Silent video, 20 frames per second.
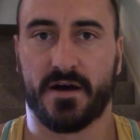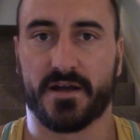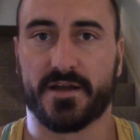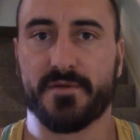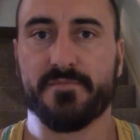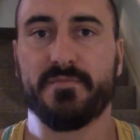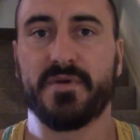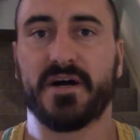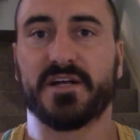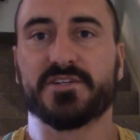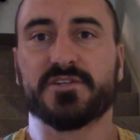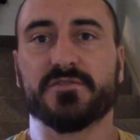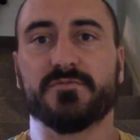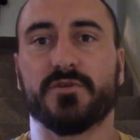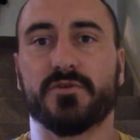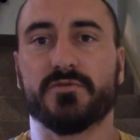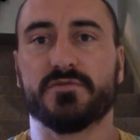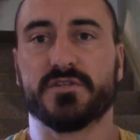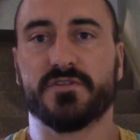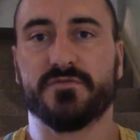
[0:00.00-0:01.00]
I imagine
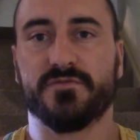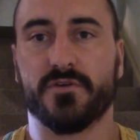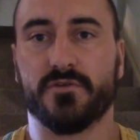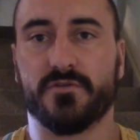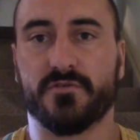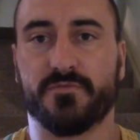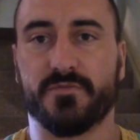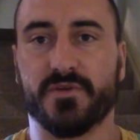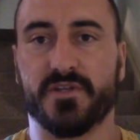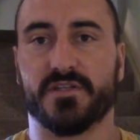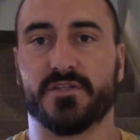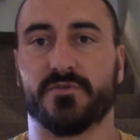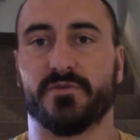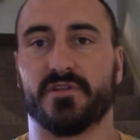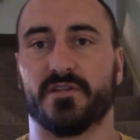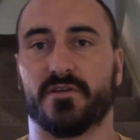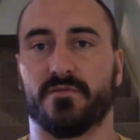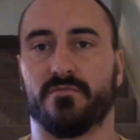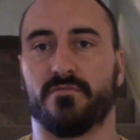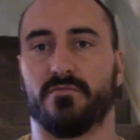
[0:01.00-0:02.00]
most of you have been
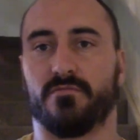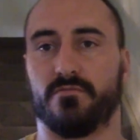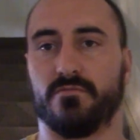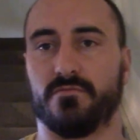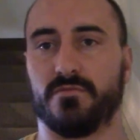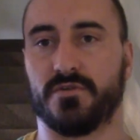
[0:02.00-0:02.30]
doing them